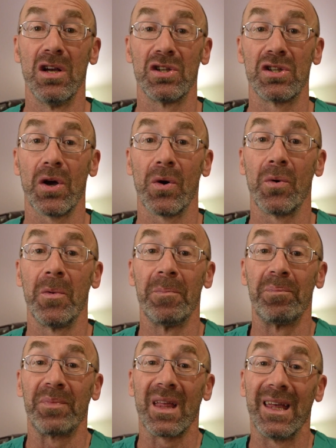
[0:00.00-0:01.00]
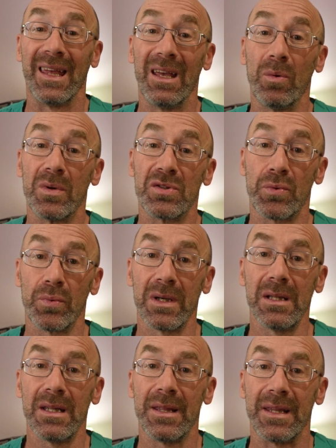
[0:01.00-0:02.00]
So it was
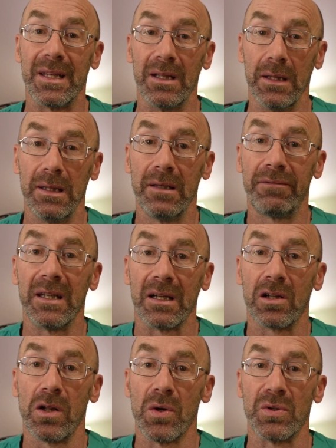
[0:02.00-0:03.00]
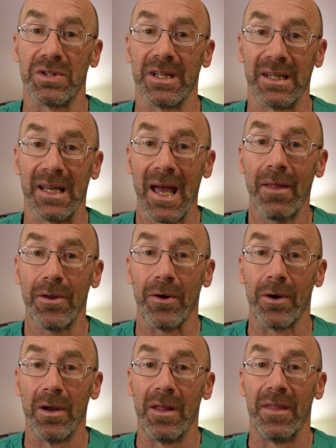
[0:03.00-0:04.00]
really the living close together
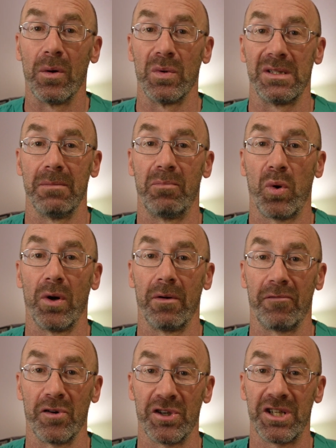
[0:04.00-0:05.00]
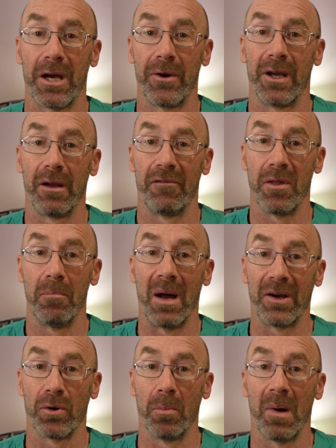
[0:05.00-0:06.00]
that was important for sharing of the
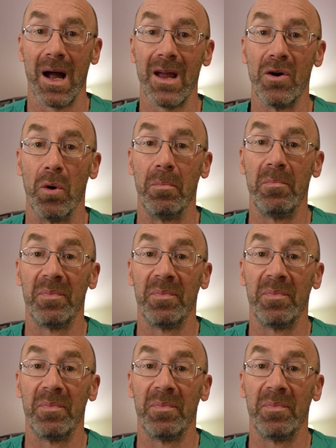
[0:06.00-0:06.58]
microbiome.